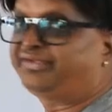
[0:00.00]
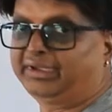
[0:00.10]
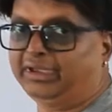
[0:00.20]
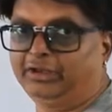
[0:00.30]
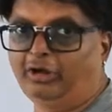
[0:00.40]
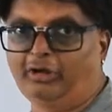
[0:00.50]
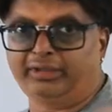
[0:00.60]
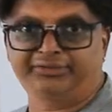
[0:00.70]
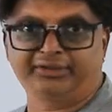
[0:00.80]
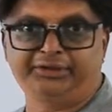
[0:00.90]
again,
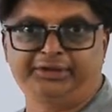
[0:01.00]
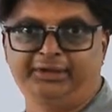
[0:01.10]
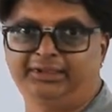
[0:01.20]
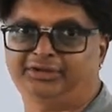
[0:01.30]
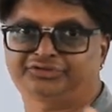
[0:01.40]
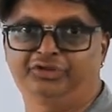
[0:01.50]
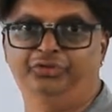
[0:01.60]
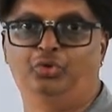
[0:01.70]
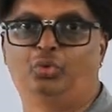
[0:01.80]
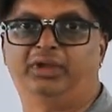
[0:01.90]
horizontal
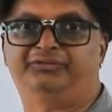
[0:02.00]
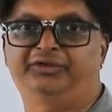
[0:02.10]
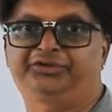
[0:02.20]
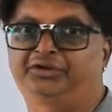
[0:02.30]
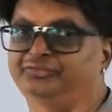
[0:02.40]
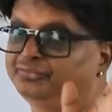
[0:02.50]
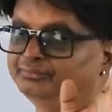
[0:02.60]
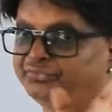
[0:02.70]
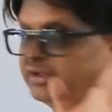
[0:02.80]
direction, no effect of